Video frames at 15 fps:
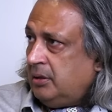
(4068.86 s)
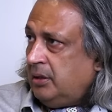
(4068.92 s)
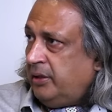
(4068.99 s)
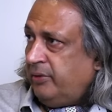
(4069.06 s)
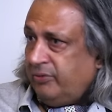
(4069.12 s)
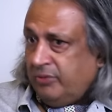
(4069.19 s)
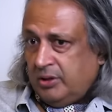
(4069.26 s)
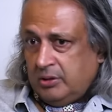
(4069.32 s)

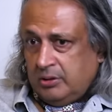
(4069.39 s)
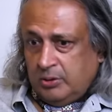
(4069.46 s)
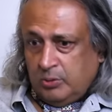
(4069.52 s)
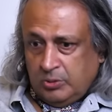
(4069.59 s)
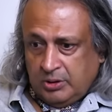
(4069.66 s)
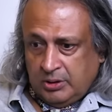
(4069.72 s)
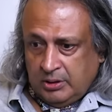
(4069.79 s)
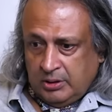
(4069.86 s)
if
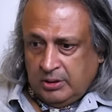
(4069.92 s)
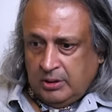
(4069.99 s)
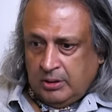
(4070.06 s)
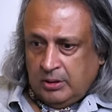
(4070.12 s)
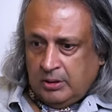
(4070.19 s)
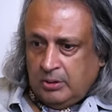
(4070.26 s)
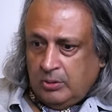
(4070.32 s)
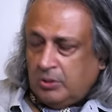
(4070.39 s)
those
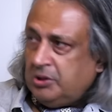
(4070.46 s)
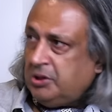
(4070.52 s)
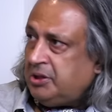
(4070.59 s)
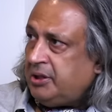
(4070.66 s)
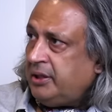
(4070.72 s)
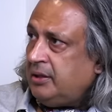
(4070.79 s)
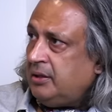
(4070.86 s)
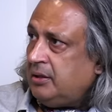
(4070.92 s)

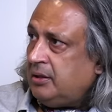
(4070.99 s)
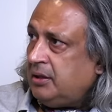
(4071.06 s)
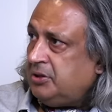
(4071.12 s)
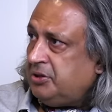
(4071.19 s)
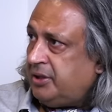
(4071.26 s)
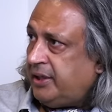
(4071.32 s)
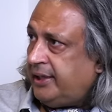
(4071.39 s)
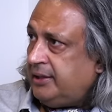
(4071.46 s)
logistical
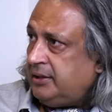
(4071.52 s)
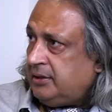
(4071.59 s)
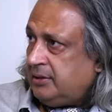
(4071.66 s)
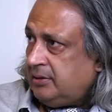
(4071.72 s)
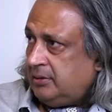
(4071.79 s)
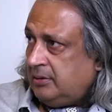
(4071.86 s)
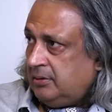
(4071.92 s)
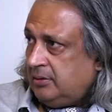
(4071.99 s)

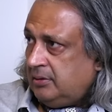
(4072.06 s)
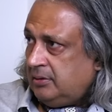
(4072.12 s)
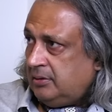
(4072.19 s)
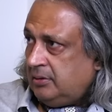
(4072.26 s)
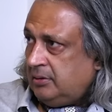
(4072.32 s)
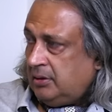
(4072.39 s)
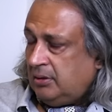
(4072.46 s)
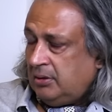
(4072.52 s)
constraints
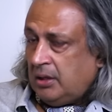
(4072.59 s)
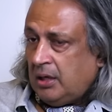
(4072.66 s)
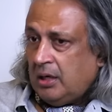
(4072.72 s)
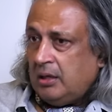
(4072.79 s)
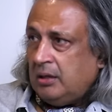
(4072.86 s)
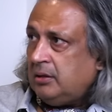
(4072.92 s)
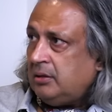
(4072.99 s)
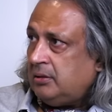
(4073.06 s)

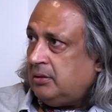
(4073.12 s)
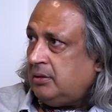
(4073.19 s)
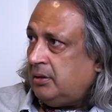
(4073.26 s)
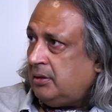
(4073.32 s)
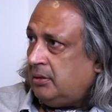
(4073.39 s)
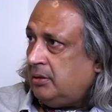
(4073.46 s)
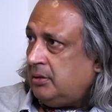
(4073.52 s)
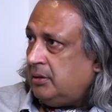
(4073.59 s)
are
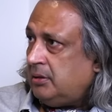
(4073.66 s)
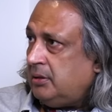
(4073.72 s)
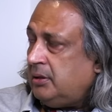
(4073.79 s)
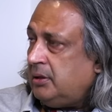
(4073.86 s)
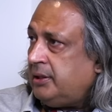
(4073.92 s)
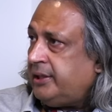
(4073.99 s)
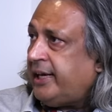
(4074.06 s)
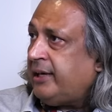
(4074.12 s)

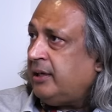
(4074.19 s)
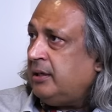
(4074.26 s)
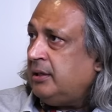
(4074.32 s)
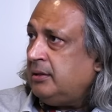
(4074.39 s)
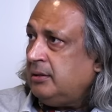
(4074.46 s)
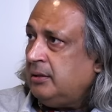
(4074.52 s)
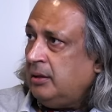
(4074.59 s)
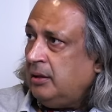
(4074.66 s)

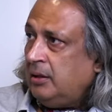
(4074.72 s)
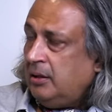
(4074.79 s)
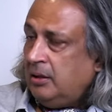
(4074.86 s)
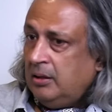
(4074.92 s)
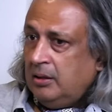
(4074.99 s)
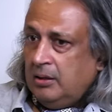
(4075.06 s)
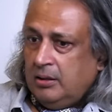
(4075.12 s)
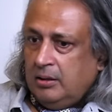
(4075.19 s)
tackled,
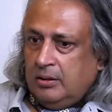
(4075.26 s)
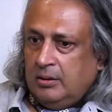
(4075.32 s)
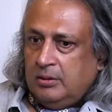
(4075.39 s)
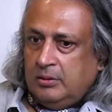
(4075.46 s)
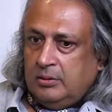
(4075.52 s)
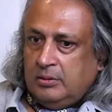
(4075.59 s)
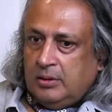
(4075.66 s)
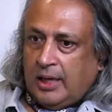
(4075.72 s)

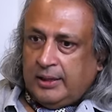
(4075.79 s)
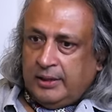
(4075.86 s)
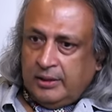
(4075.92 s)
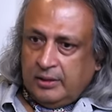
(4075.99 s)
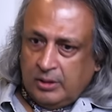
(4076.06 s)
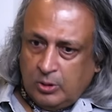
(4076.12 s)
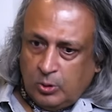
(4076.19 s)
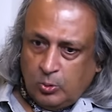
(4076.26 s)
I
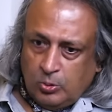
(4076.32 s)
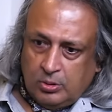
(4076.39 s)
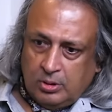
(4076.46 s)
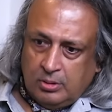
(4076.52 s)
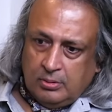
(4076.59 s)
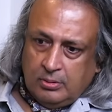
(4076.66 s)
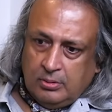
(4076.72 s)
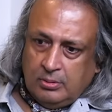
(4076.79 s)
think the
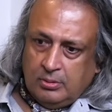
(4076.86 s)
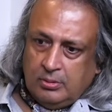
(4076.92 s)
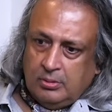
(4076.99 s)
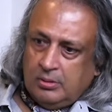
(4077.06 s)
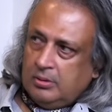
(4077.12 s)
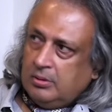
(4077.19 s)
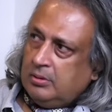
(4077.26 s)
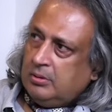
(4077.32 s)
growth,
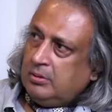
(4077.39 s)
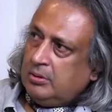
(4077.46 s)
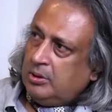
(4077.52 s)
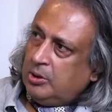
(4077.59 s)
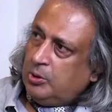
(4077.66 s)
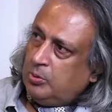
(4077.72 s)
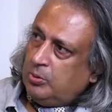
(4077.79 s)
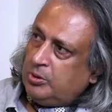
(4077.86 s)

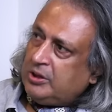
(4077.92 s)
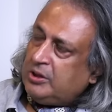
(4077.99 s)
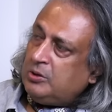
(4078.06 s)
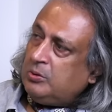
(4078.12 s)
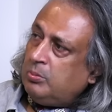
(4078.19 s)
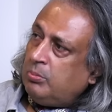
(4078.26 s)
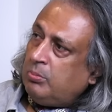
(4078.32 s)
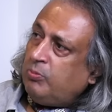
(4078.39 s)

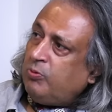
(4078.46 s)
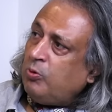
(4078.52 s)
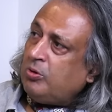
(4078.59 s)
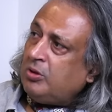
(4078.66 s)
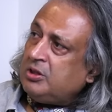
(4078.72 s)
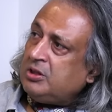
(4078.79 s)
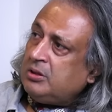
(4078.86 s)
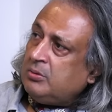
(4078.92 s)
US's
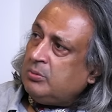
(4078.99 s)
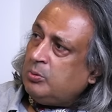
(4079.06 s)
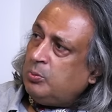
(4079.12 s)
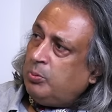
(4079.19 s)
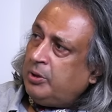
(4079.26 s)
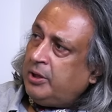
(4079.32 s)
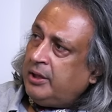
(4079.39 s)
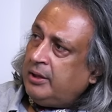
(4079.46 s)
focus,
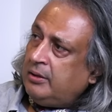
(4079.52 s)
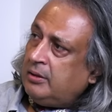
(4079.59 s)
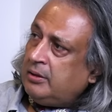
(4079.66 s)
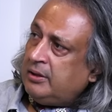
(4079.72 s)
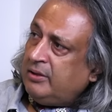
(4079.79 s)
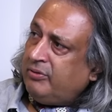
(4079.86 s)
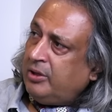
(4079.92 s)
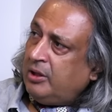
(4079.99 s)
put it in a
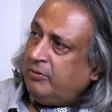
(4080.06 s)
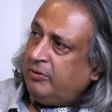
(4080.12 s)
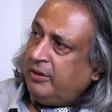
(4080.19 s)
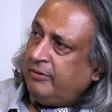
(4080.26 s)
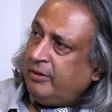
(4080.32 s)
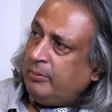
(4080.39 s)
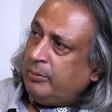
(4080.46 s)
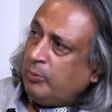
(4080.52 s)
different way,
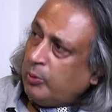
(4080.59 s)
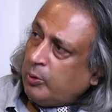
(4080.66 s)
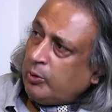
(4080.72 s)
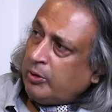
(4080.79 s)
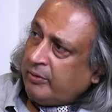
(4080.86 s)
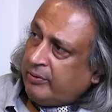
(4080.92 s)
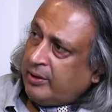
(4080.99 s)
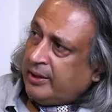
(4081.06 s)
will be more
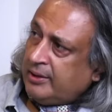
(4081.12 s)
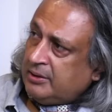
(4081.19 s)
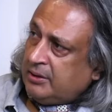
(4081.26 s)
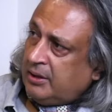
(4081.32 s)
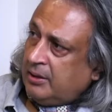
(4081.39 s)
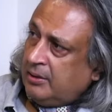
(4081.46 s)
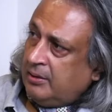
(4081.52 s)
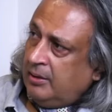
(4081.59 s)
on
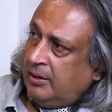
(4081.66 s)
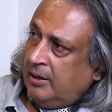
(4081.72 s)
Afghanistan,